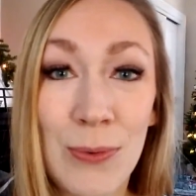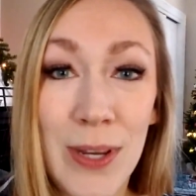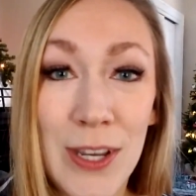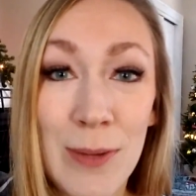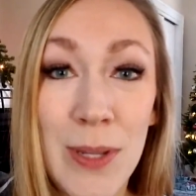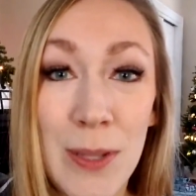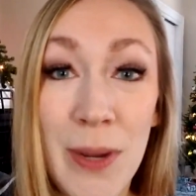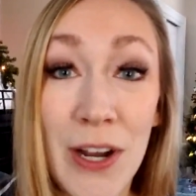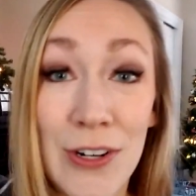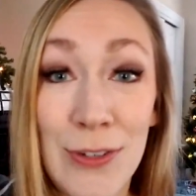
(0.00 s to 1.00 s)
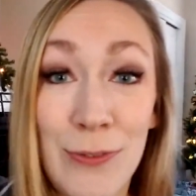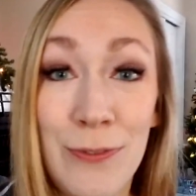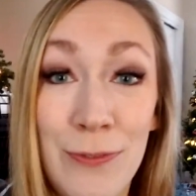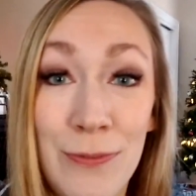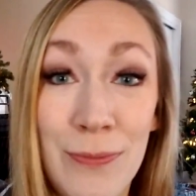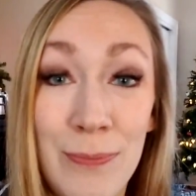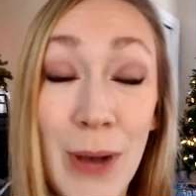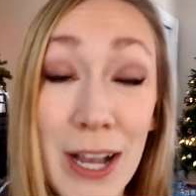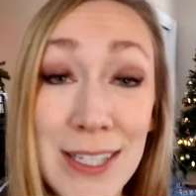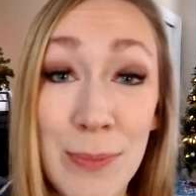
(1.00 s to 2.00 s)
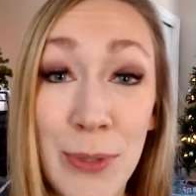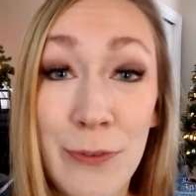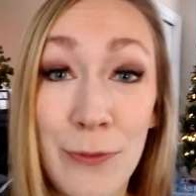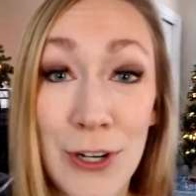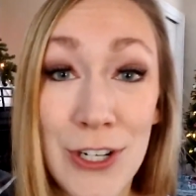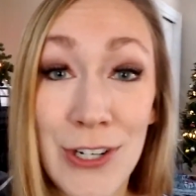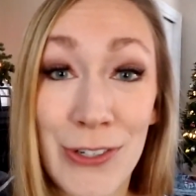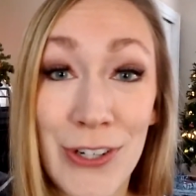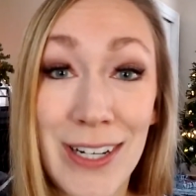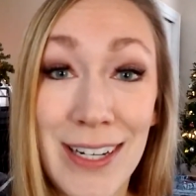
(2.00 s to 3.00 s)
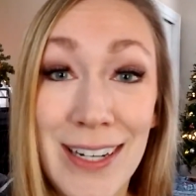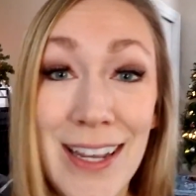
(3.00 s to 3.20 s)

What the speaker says: we could be the parents of possibly 4 children.